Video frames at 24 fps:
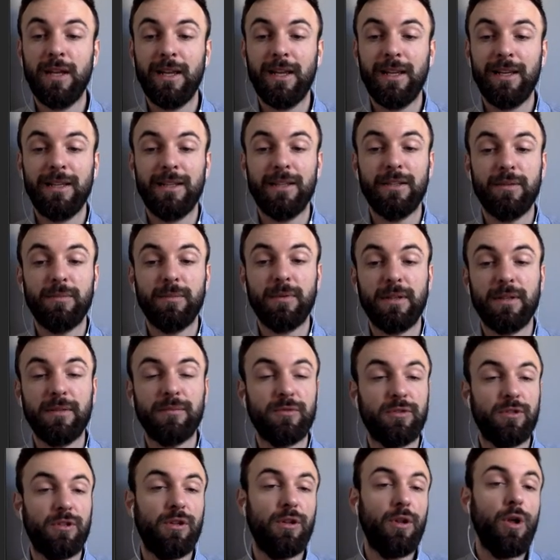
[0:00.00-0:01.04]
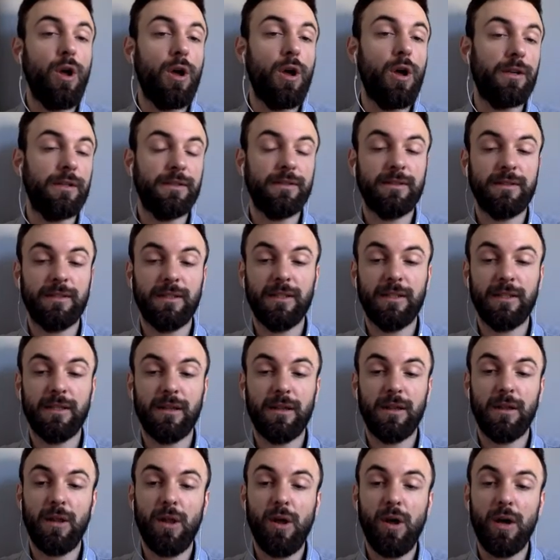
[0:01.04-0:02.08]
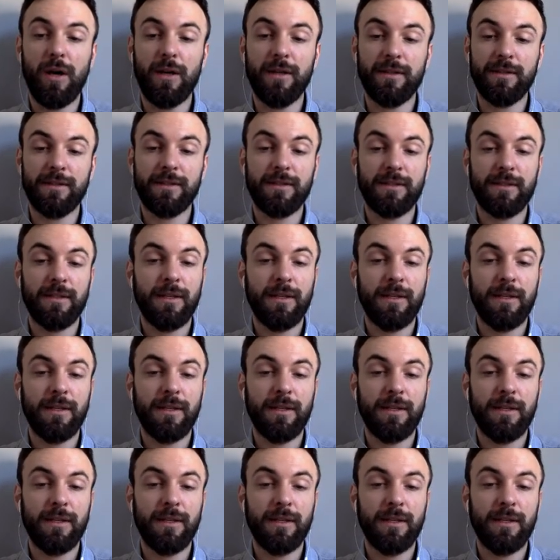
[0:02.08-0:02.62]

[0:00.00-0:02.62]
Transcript: And here it becomes lost, it lost.